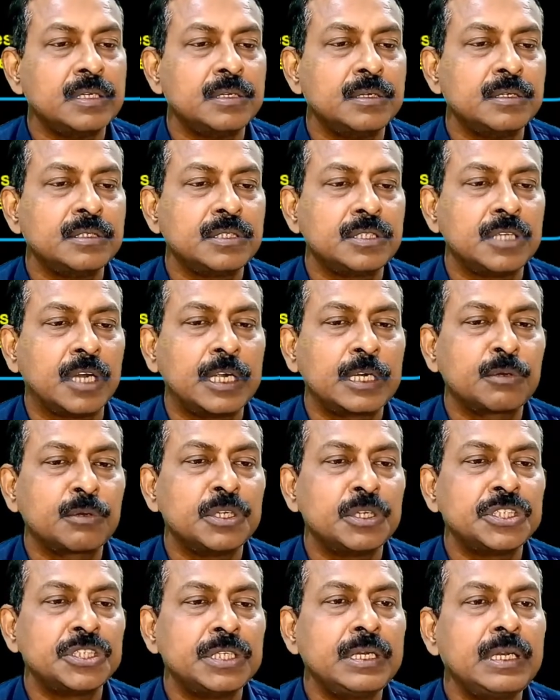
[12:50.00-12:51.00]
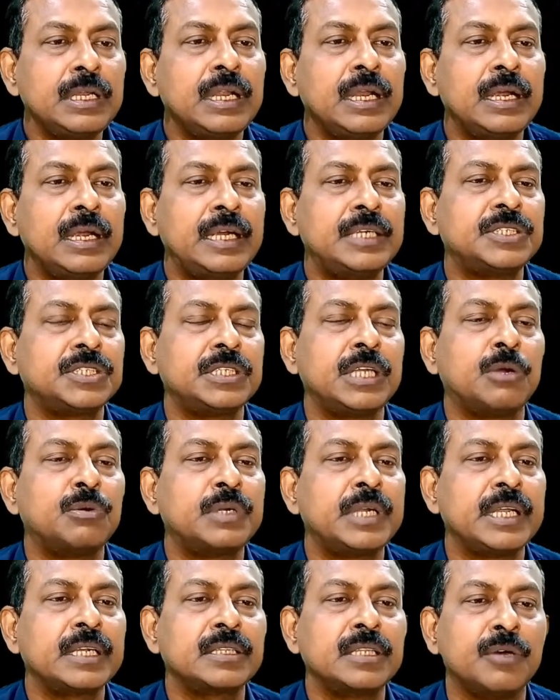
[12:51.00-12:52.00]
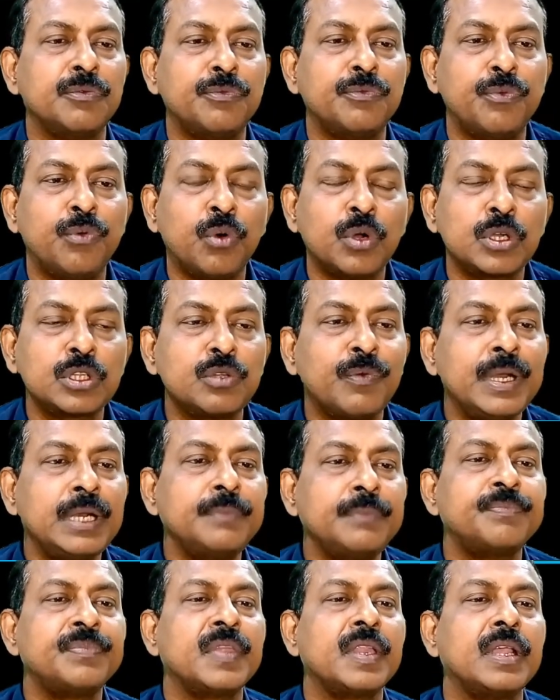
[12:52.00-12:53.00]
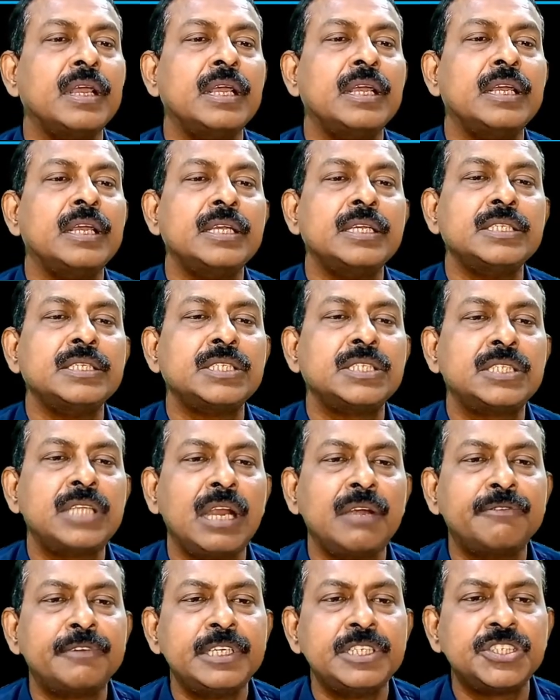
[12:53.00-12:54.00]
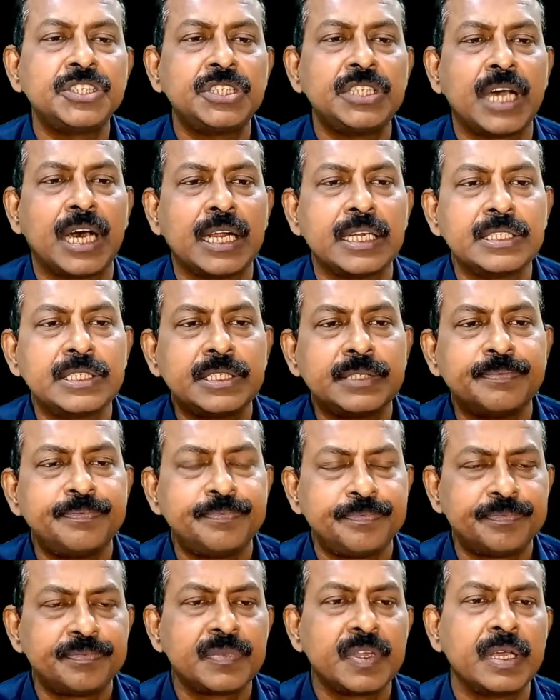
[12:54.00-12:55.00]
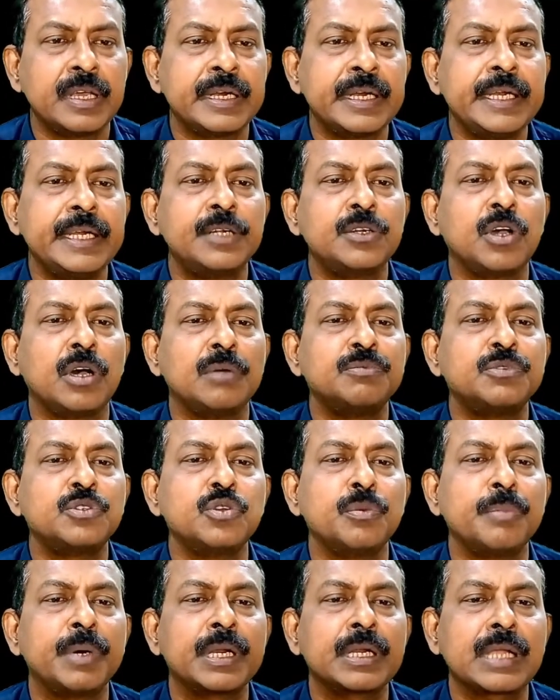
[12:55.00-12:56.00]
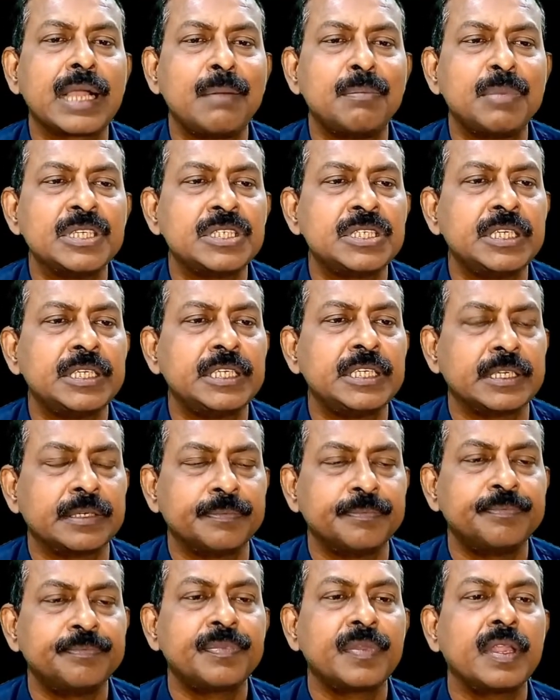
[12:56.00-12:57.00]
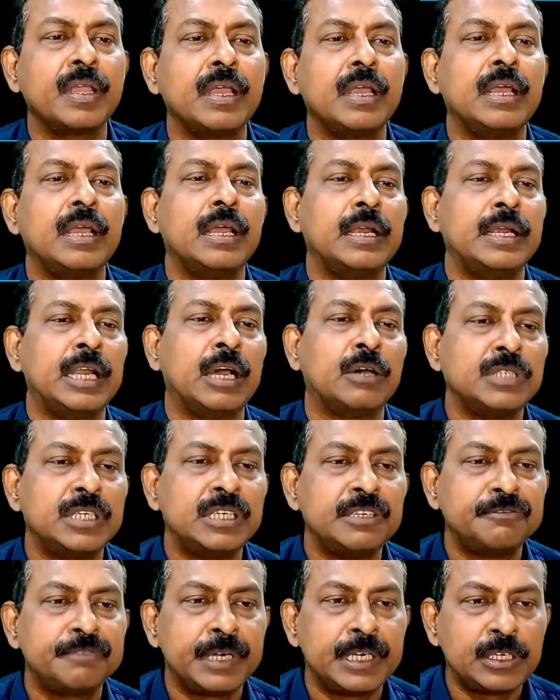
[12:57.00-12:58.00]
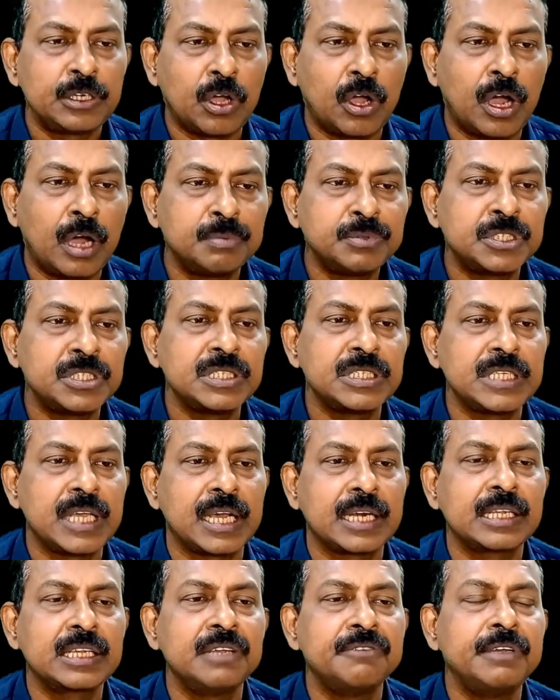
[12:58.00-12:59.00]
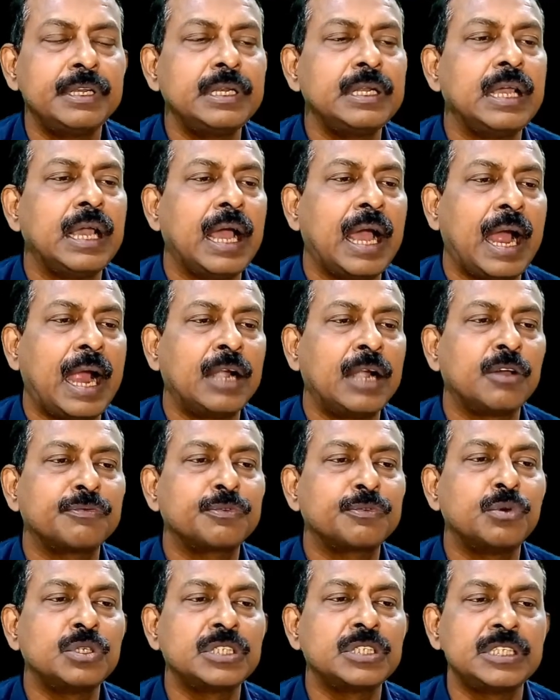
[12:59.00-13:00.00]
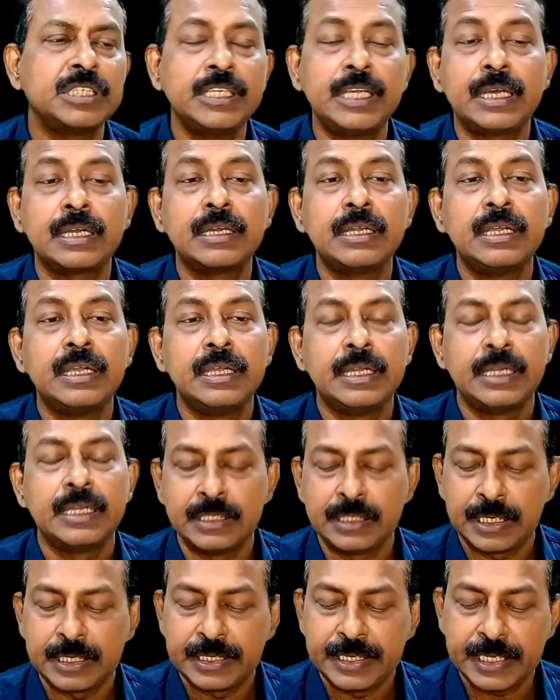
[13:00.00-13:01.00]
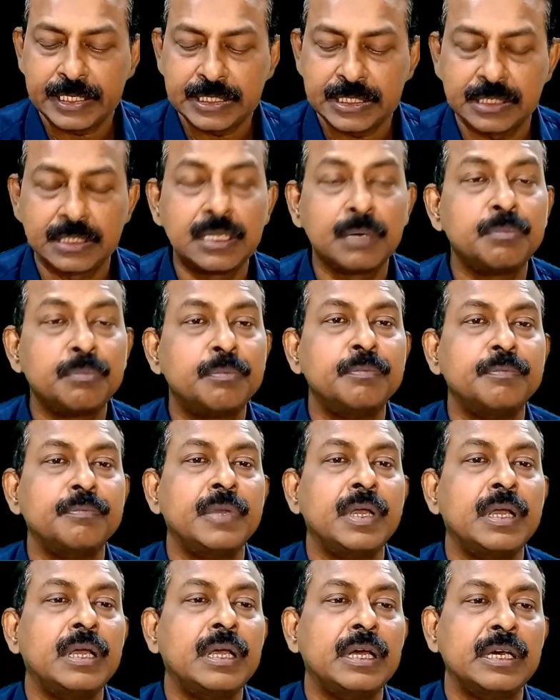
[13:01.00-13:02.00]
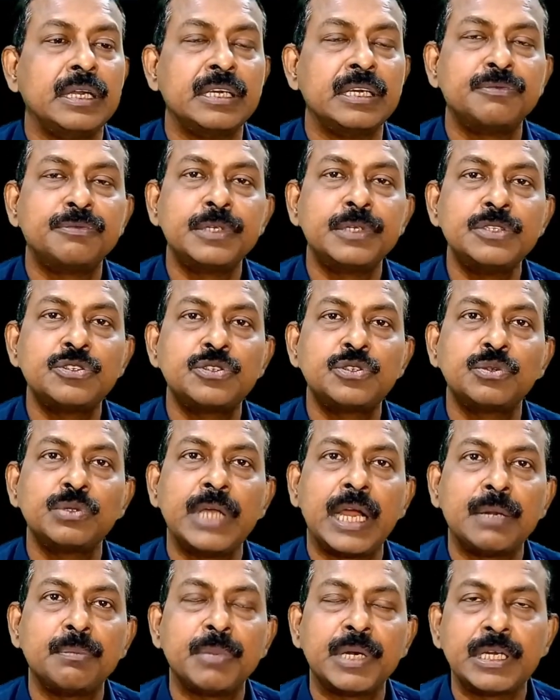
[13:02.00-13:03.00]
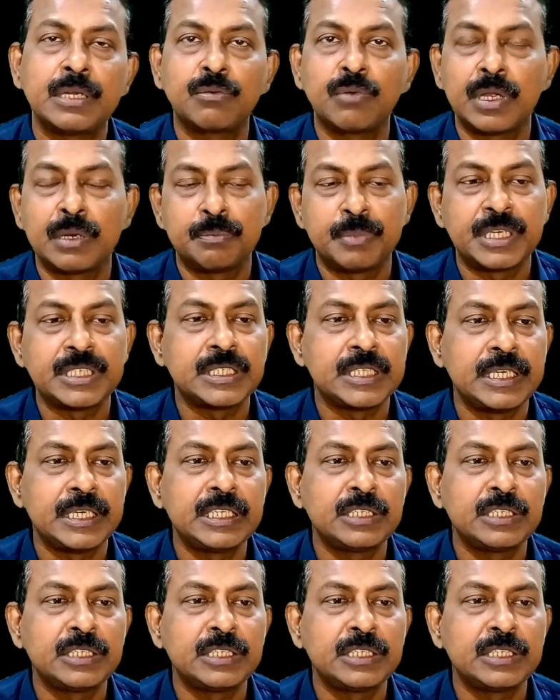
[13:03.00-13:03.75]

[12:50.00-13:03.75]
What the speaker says: third question. Let's now take the fourth one. Self-discharge rate of supercapacitor. Now the different options are given, and of course here in the text the reference to that particular percentage